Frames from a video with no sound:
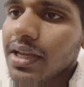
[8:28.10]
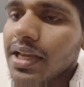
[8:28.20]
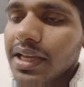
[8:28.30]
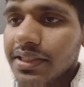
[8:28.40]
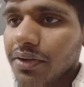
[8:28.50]

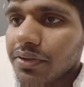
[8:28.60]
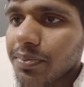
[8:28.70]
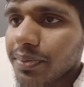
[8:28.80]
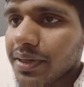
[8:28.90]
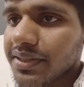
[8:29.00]
It's how we
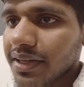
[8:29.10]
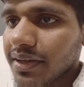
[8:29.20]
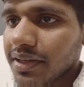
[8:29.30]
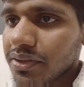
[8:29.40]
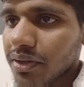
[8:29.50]

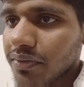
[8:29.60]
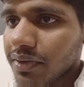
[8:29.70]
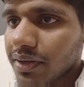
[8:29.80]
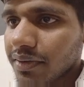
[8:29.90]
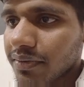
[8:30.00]
present.
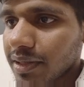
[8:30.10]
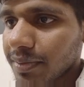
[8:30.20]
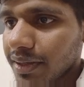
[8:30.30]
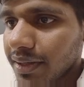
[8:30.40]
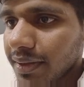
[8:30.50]
Resolver will
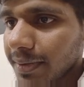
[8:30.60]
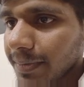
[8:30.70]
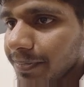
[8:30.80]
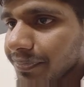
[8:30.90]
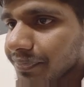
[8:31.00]
be
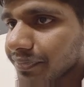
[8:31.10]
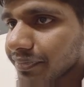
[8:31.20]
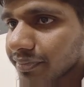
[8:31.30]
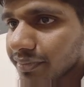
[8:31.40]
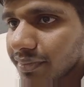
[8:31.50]

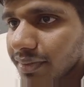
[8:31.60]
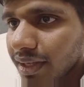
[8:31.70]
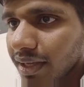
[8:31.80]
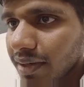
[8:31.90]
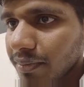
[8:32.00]

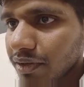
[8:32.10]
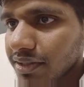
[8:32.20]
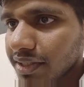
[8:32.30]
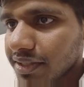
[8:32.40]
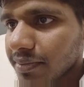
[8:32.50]
again more
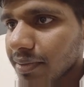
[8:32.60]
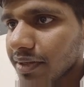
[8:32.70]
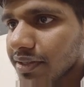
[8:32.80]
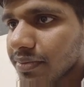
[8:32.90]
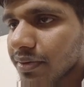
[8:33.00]
session
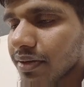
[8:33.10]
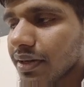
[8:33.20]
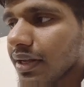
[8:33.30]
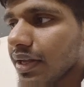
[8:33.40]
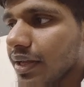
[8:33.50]
memory is more.
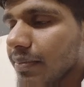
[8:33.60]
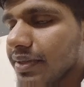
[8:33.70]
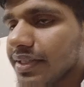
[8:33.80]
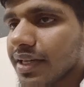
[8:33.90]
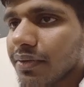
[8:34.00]

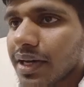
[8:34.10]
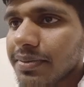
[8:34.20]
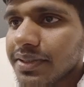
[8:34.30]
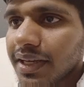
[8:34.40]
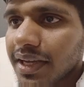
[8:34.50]
Basically what I'm
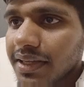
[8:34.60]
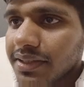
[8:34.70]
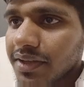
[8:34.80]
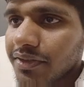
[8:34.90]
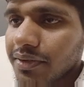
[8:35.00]
saying
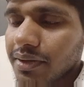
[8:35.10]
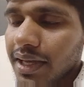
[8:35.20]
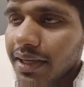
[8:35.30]
is, if you like